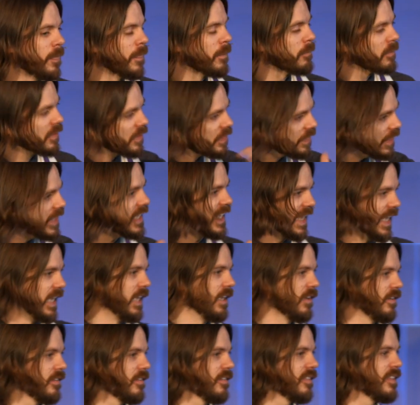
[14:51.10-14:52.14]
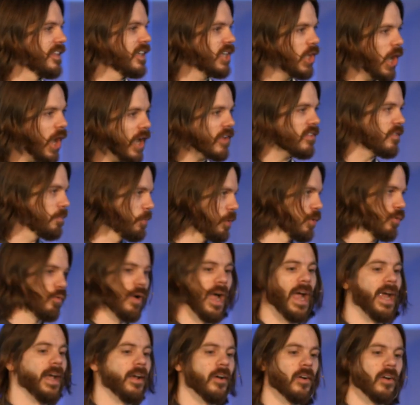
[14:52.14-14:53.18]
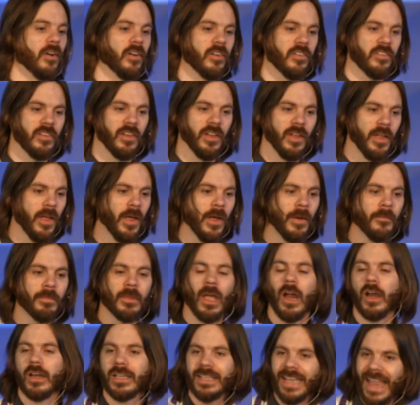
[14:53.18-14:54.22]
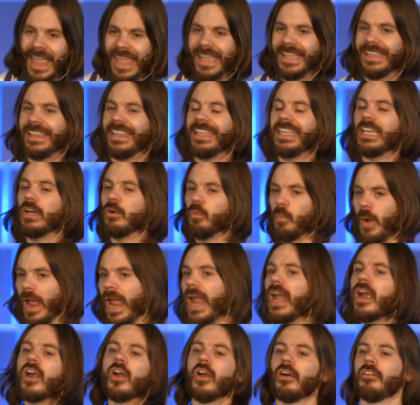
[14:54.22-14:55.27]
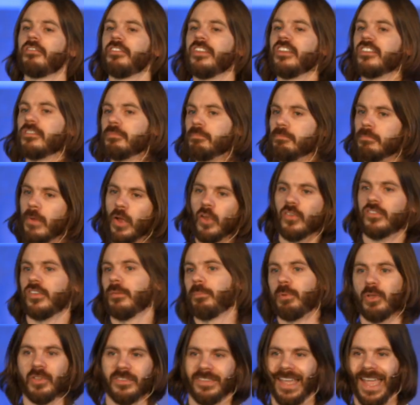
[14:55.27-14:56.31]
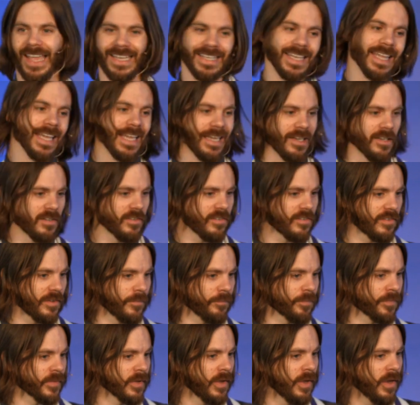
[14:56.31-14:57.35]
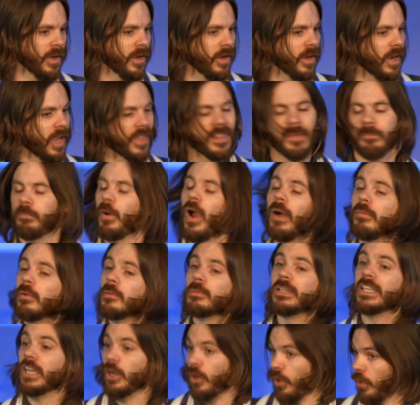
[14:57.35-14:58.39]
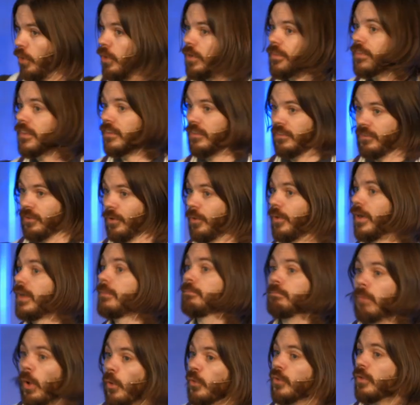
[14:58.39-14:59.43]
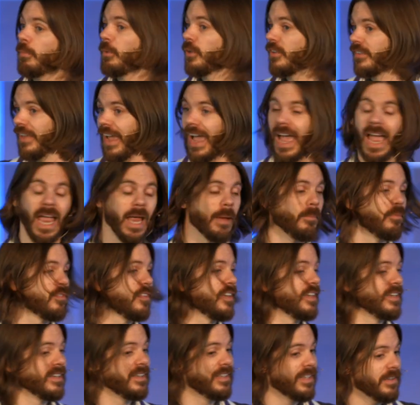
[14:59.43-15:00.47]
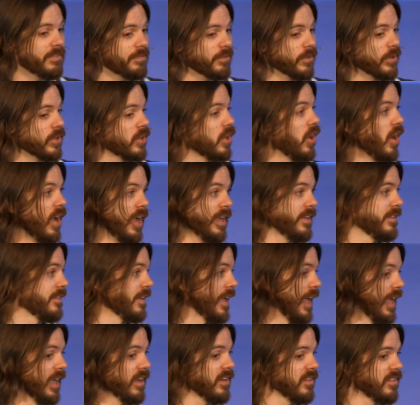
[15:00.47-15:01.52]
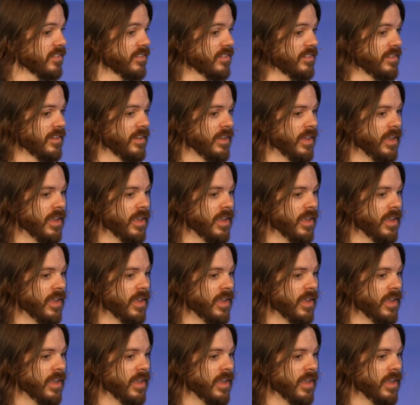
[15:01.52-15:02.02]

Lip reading: But the thing is, the gospel writers are likely aware of these multiple tellings. And they probably heard the story multiple times in different contexts.